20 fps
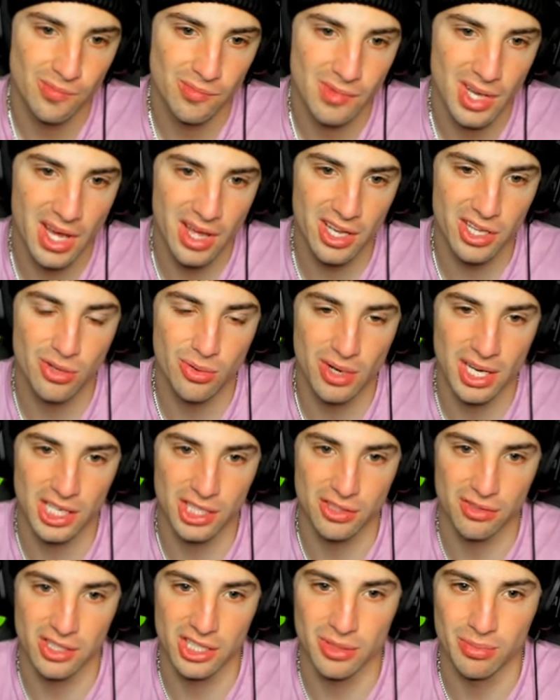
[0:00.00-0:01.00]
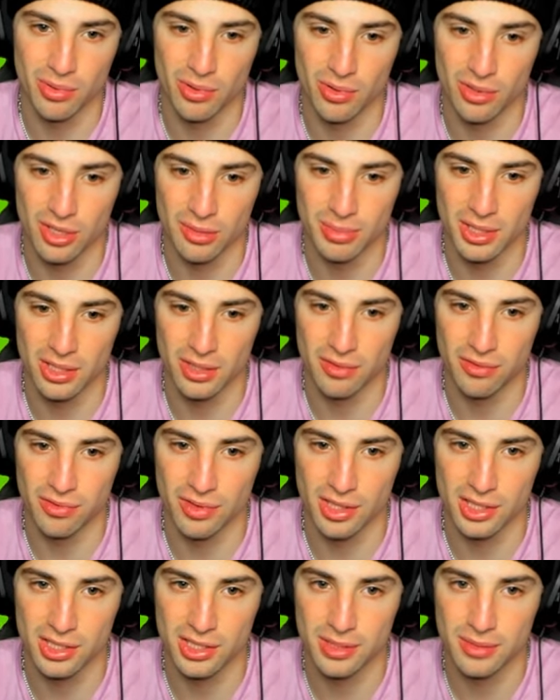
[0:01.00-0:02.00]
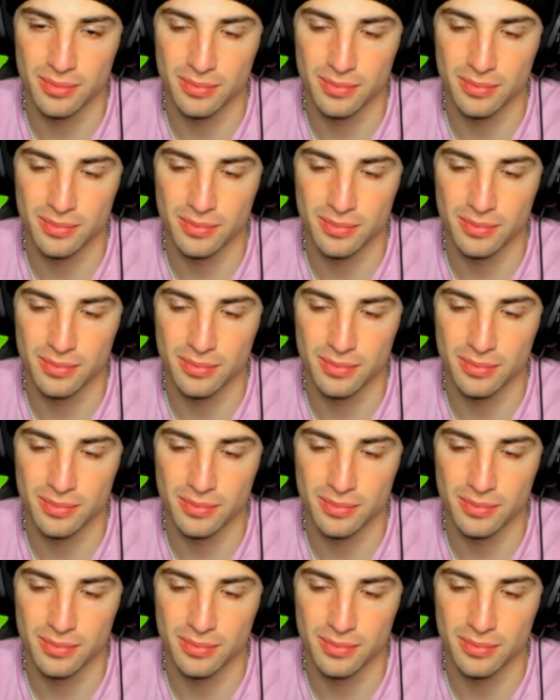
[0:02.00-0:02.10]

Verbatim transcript: I think Tornadus, Raging Bolt could be good for us.